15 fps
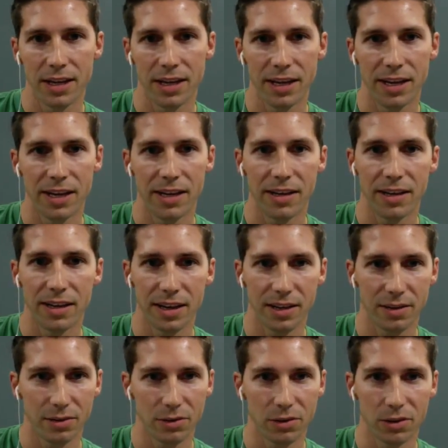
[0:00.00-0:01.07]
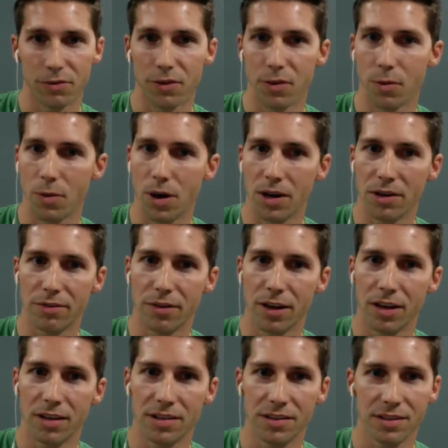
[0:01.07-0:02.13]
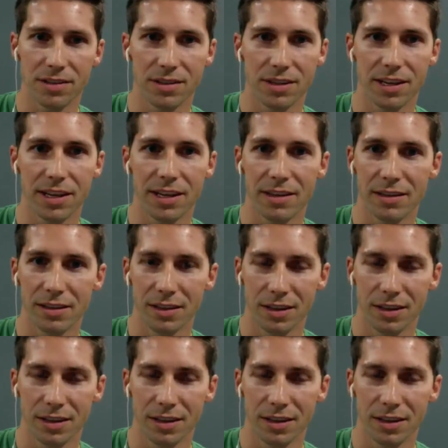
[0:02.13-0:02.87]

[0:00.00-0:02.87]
and looked for the waterfalls. And